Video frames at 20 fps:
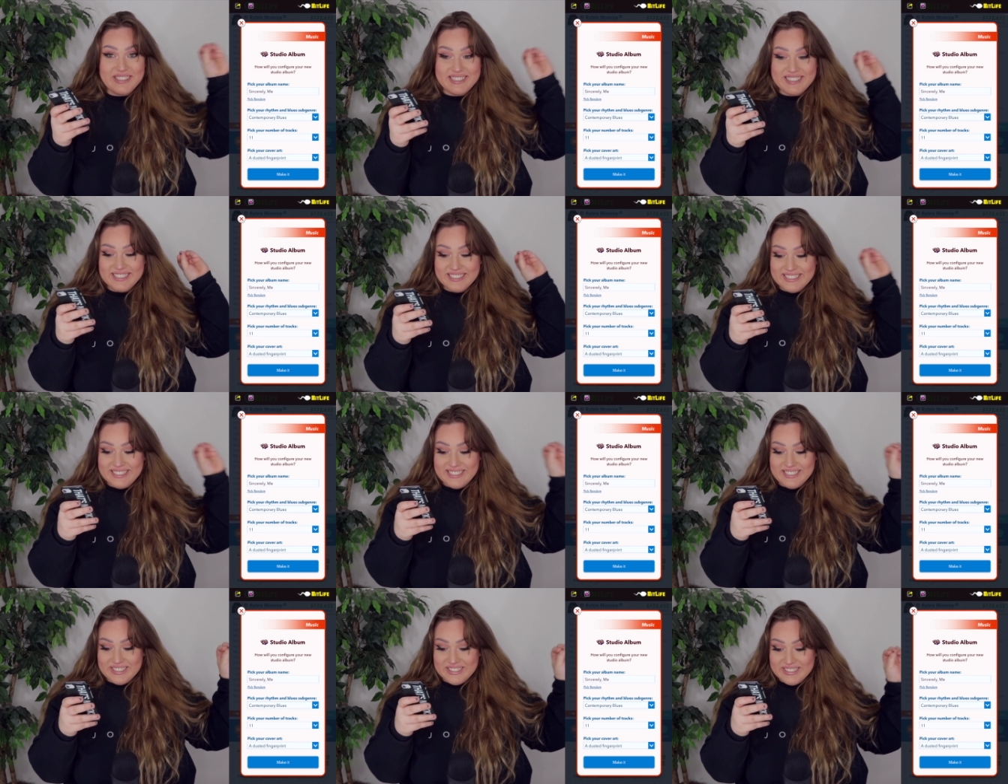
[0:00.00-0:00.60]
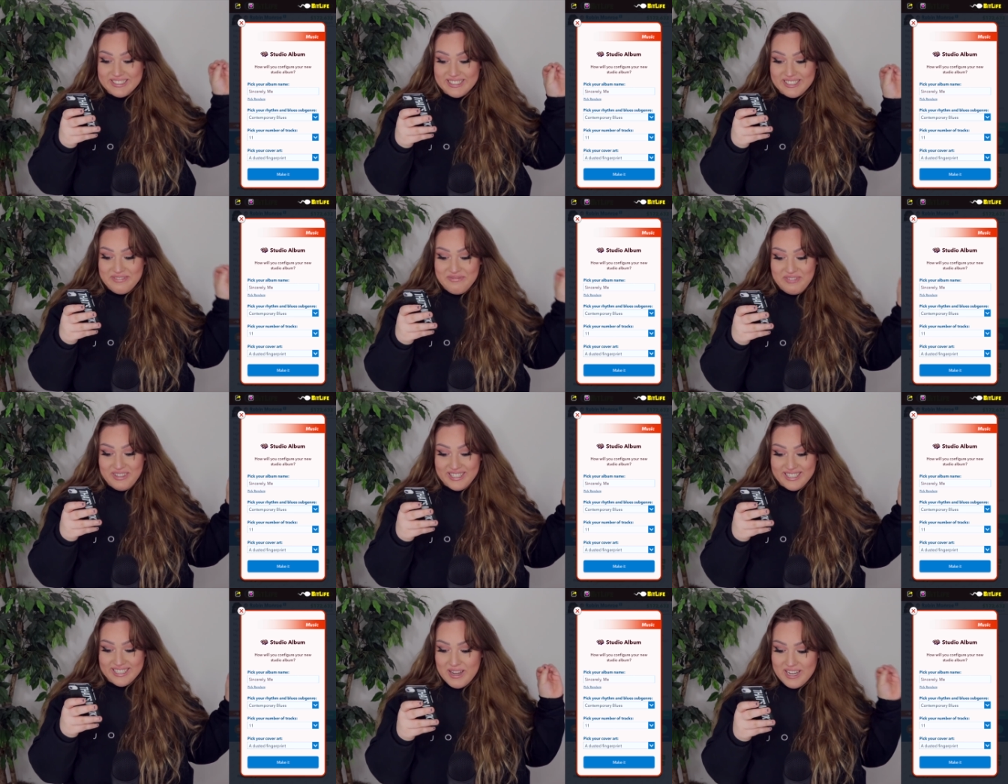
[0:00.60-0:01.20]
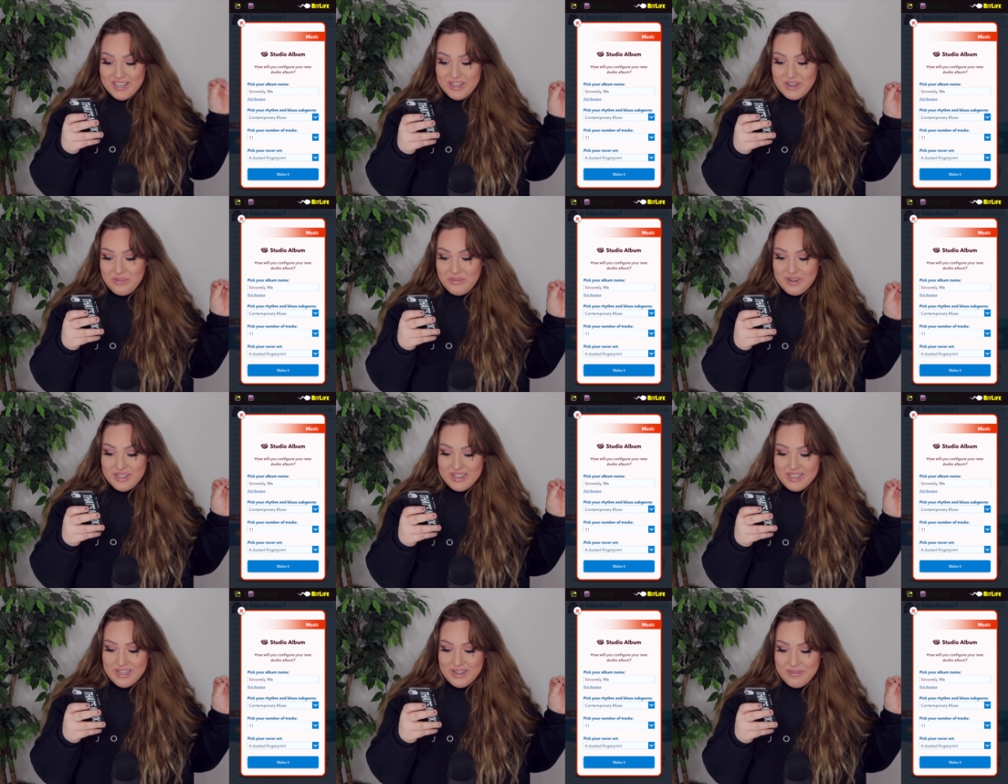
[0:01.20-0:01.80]
Sincerely Me. Pick your
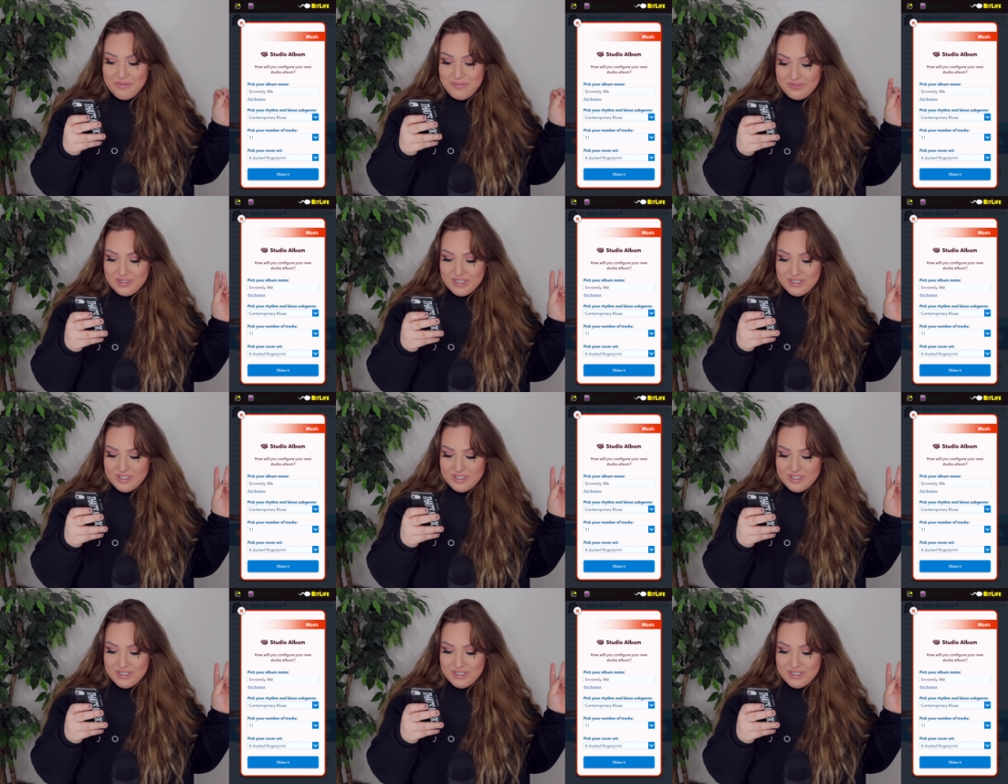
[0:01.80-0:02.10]
rhythm.